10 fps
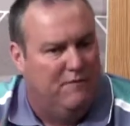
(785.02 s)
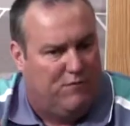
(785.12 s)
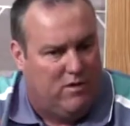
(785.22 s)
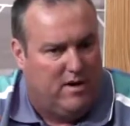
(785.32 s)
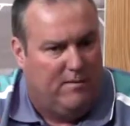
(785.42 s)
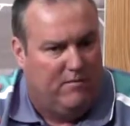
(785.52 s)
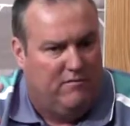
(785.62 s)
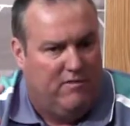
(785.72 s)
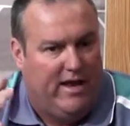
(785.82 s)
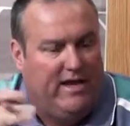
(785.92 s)
for a couple
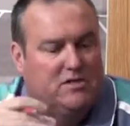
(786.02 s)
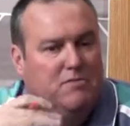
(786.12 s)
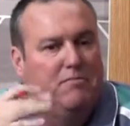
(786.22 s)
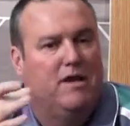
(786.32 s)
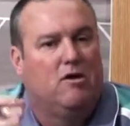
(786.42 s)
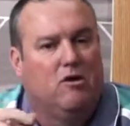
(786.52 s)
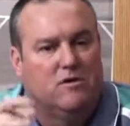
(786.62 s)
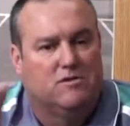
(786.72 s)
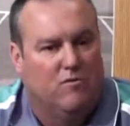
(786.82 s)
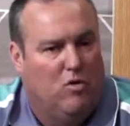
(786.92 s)
of days
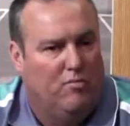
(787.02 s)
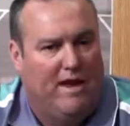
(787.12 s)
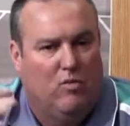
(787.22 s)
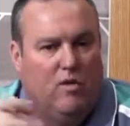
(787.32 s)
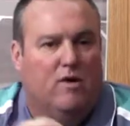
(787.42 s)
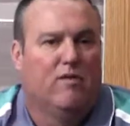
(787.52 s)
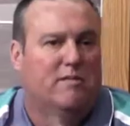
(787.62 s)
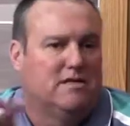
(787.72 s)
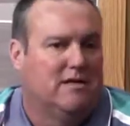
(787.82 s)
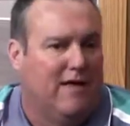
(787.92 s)
because of Old Man Winter. We
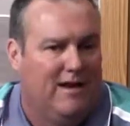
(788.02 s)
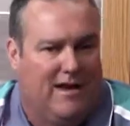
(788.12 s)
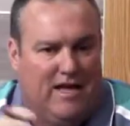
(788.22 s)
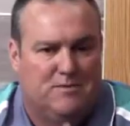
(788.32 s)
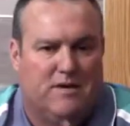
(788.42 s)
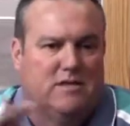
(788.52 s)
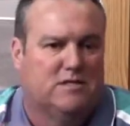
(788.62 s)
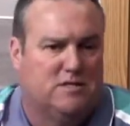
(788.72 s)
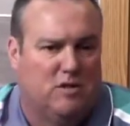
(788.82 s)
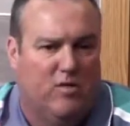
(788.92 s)
missed a lot of days because
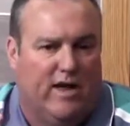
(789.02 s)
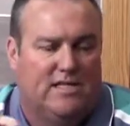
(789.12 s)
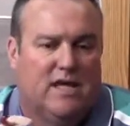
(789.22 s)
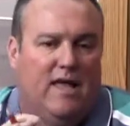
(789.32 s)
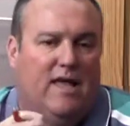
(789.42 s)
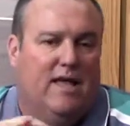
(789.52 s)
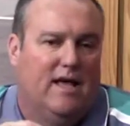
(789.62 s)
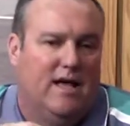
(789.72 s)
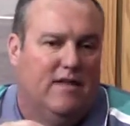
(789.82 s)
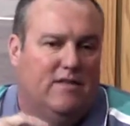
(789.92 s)
of snow and ice.
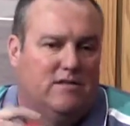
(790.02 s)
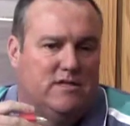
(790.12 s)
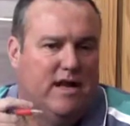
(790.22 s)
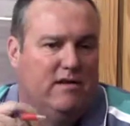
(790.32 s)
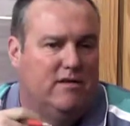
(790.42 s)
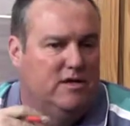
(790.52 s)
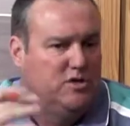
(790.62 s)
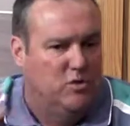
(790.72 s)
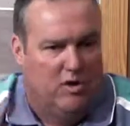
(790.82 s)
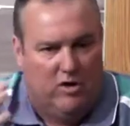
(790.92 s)
The state, as
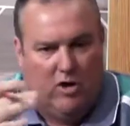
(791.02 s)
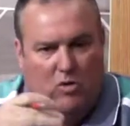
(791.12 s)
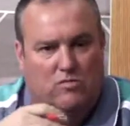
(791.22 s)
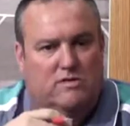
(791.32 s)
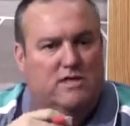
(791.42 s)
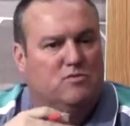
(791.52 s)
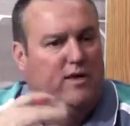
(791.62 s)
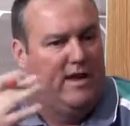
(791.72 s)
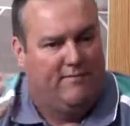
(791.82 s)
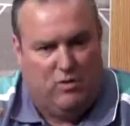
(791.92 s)
you all know, says
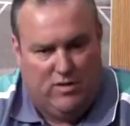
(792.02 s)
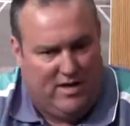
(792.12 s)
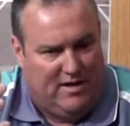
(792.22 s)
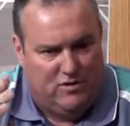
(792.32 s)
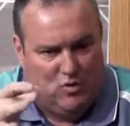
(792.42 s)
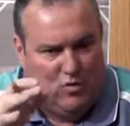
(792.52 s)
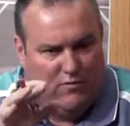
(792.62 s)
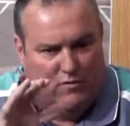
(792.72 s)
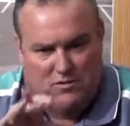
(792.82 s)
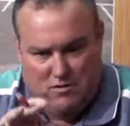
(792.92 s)
we have to attend school
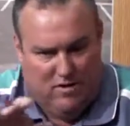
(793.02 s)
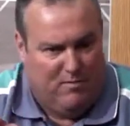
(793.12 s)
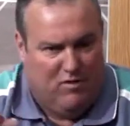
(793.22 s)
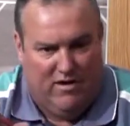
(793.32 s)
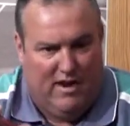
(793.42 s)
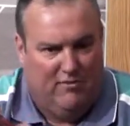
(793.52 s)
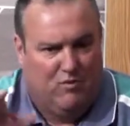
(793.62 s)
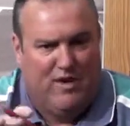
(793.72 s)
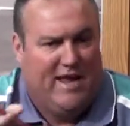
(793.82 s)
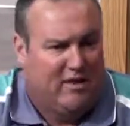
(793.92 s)
for a certain number of days or
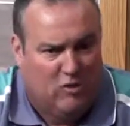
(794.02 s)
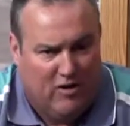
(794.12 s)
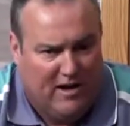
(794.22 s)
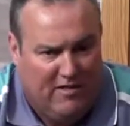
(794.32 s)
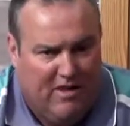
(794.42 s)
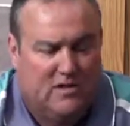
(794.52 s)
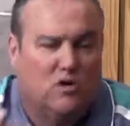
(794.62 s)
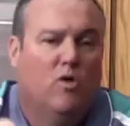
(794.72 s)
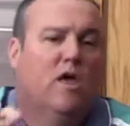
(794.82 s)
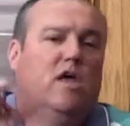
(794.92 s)
we can't learn anything.
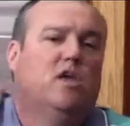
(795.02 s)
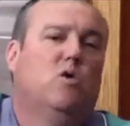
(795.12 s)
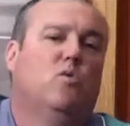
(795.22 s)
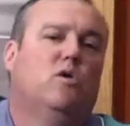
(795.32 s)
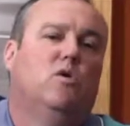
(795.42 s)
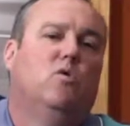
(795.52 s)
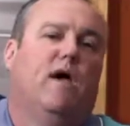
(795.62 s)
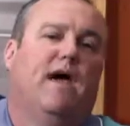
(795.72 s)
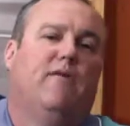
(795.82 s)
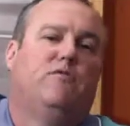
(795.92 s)
So you
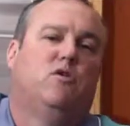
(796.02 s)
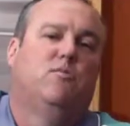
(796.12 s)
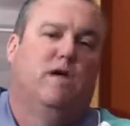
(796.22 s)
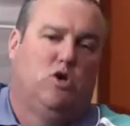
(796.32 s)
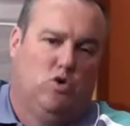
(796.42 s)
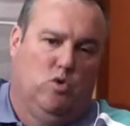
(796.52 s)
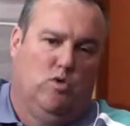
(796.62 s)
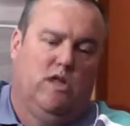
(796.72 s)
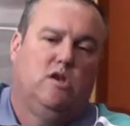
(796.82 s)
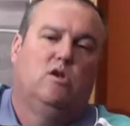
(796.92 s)
have to make sure
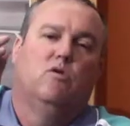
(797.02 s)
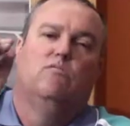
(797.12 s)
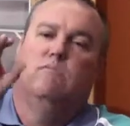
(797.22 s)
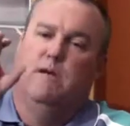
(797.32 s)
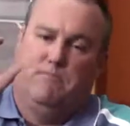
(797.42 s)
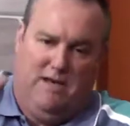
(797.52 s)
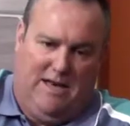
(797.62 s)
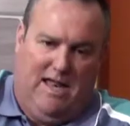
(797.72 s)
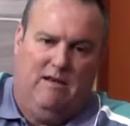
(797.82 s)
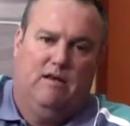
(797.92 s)
that you're up to
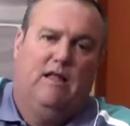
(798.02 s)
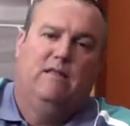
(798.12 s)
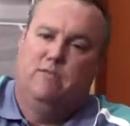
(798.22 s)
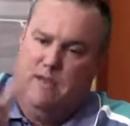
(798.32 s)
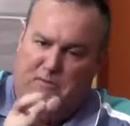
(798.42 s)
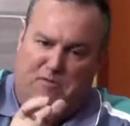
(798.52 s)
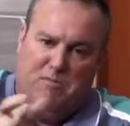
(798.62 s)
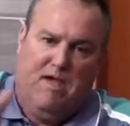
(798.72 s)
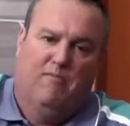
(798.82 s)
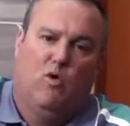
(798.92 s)
date. Some of you
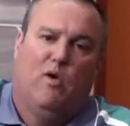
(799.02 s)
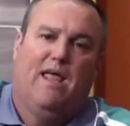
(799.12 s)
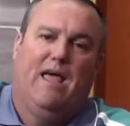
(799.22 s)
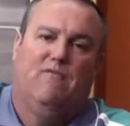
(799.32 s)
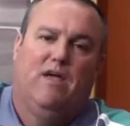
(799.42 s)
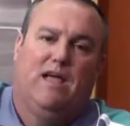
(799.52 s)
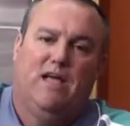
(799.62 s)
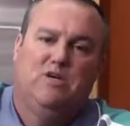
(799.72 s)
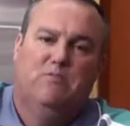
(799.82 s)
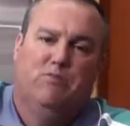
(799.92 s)
may have already had
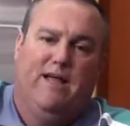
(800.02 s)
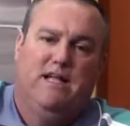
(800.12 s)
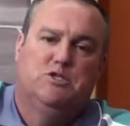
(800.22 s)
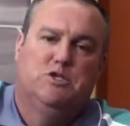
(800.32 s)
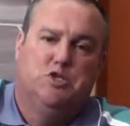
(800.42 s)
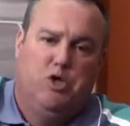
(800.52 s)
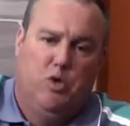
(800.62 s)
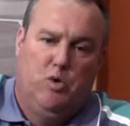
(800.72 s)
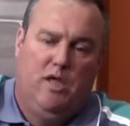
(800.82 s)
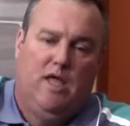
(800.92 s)
vacation plans in
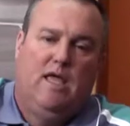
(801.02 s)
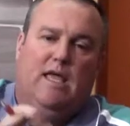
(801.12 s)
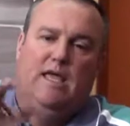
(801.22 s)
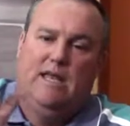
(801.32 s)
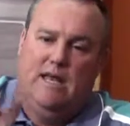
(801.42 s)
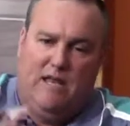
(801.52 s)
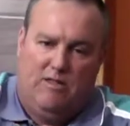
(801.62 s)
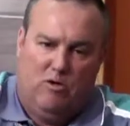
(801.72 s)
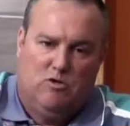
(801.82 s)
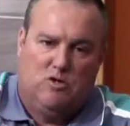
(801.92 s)
June. You need to
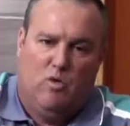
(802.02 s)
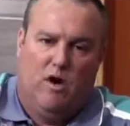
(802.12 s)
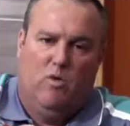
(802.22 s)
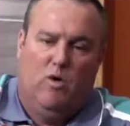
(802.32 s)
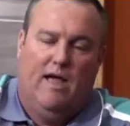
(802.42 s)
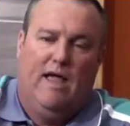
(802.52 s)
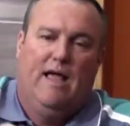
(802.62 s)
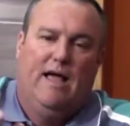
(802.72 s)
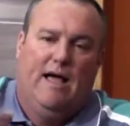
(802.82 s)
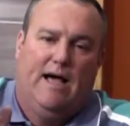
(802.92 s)
get those squared away
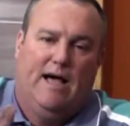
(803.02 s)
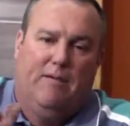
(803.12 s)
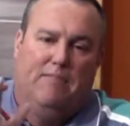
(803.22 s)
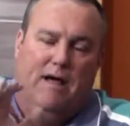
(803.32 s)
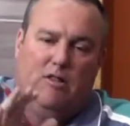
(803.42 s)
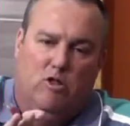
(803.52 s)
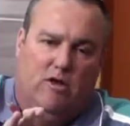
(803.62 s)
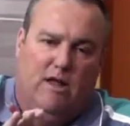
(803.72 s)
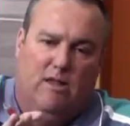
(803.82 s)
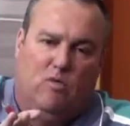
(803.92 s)
by
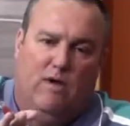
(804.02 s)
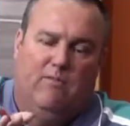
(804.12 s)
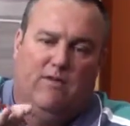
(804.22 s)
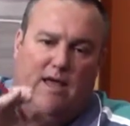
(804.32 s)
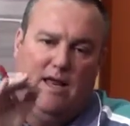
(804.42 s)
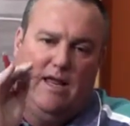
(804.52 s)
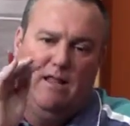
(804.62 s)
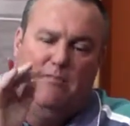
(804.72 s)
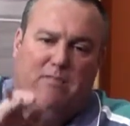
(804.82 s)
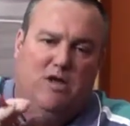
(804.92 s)
looking at the website. Again,
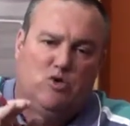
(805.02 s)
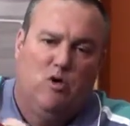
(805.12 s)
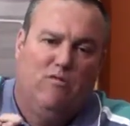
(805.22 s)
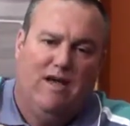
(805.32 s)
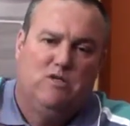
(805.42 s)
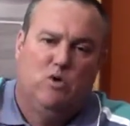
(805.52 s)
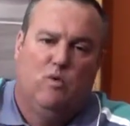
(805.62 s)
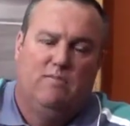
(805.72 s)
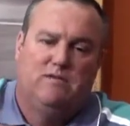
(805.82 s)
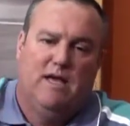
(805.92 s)
the Beech Grove High School
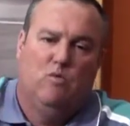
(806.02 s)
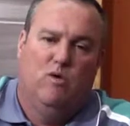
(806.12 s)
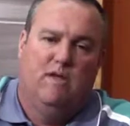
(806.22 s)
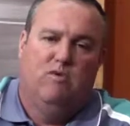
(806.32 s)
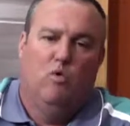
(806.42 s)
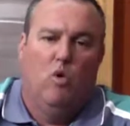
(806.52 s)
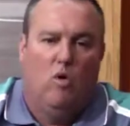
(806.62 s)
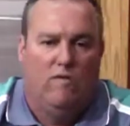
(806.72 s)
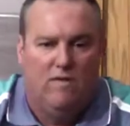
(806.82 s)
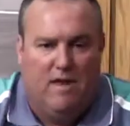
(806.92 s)
website will give you
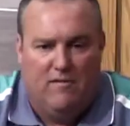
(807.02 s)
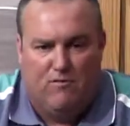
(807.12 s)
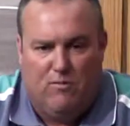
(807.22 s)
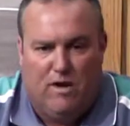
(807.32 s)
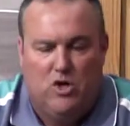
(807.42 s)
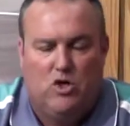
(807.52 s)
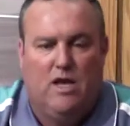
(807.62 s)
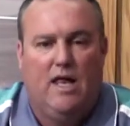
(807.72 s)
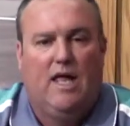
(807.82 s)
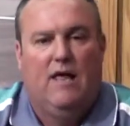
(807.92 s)
all of the
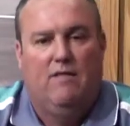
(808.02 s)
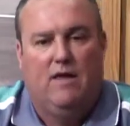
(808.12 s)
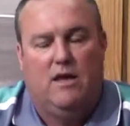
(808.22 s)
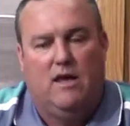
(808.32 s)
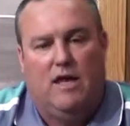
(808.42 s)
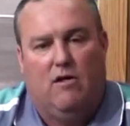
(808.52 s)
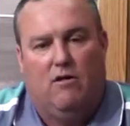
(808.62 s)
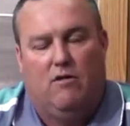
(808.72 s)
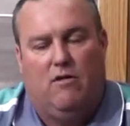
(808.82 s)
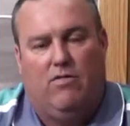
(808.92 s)
information that you need.
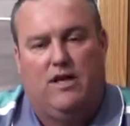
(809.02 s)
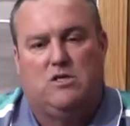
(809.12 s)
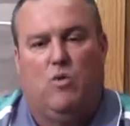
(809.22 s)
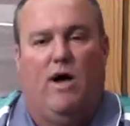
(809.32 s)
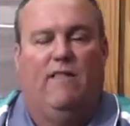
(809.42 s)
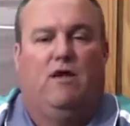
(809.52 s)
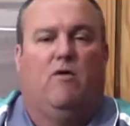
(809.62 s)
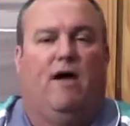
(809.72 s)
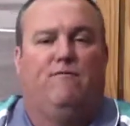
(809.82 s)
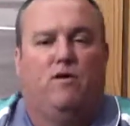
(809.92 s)
Our thanks to Wiley
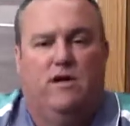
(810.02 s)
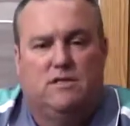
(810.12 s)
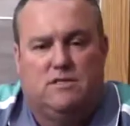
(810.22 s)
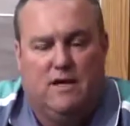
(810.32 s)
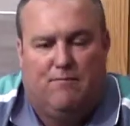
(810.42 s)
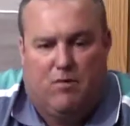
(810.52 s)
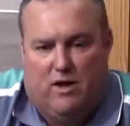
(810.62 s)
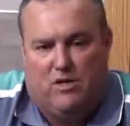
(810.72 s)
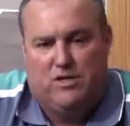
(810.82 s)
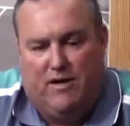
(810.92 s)
Kraft for his
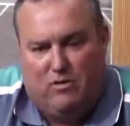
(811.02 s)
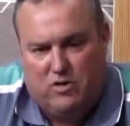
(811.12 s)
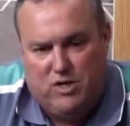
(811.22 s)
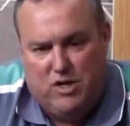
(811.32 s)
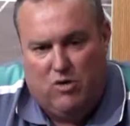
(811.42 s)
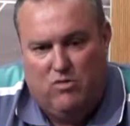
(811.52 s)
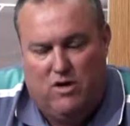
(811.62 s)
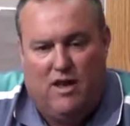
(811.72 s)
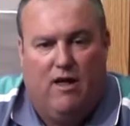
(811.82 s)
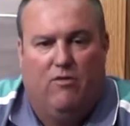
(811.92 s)
production of our show
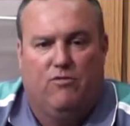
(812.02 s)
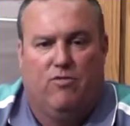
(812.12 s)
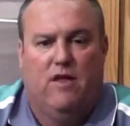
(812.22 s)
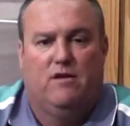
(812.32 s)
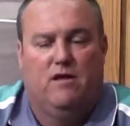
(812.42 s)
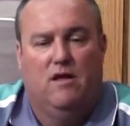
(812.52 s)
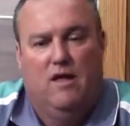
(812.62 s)
today. Also thanks to